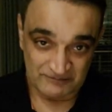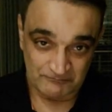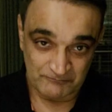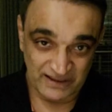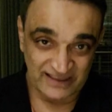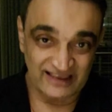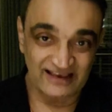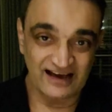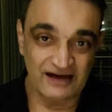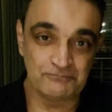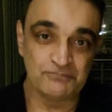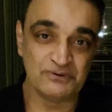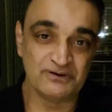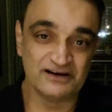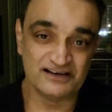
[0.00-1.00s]
making
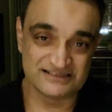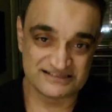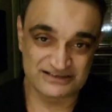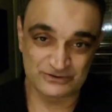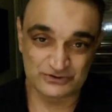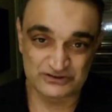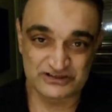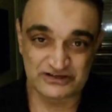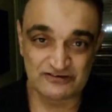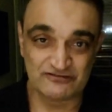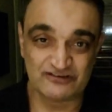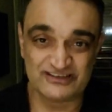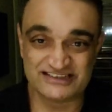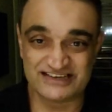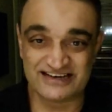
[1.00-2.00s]
up a solution of
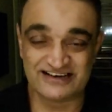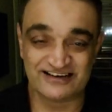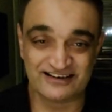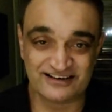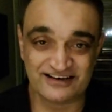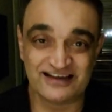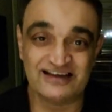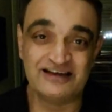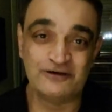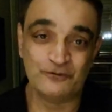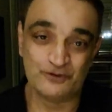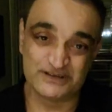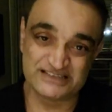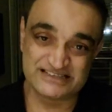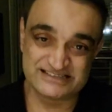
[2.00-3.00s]
adrenaline,
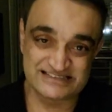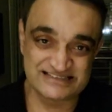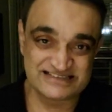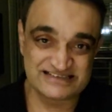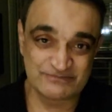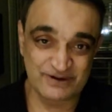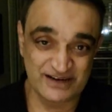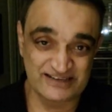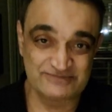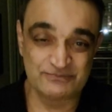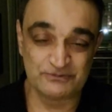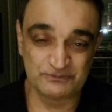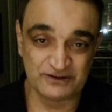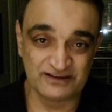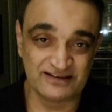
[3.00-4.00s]
which is 60 mics per
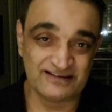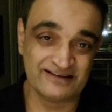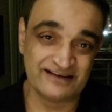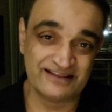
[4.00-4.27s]
mole.